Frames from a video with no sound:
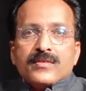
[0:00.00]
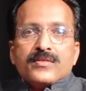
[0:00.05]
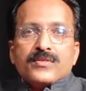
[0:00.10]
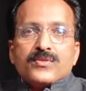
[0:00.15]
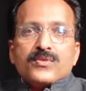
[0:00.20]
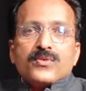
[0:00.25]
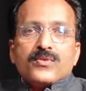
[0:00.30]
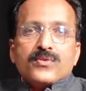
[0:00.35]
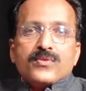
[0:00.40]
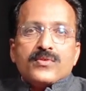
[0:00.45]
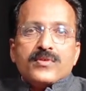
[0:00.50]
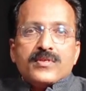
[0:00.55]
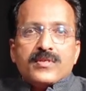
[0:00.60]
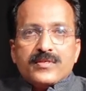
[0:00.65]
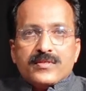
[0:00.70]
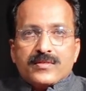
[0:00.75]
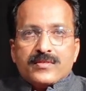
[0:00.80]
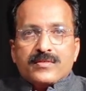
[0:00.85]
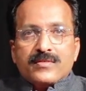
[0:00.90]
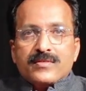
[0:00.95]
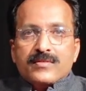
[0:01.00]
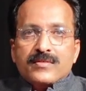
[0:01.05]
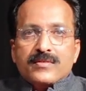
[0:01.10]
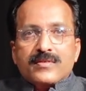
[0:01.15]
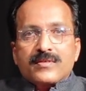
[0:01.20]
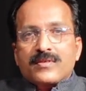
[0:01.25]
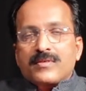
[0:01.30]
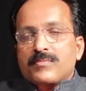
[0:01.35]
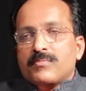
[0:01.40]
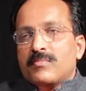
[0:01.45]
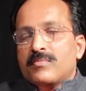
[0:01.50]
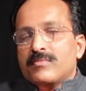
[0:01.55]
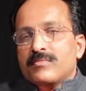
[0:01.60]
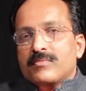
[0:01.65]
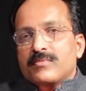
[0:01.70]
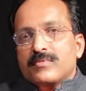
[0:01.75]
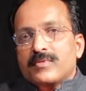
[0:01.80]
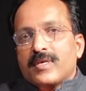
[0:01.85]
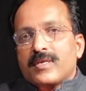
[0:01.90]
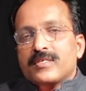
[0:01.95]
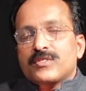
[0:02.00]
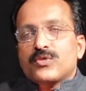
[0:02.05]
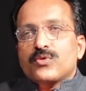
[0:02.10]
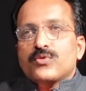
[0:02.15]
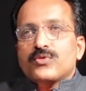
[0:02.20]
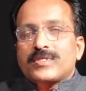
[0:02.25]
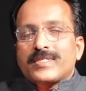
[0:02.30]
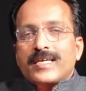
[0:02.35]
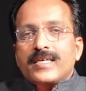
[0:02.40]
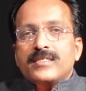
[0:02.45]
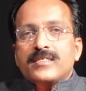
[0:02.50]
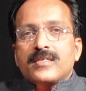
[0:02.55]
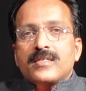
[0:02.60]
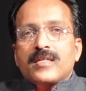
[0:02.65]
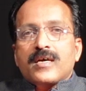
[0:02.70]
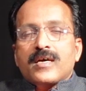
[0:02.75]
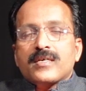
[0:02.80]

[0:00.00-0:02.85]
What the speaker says: So it is, there is no change in the,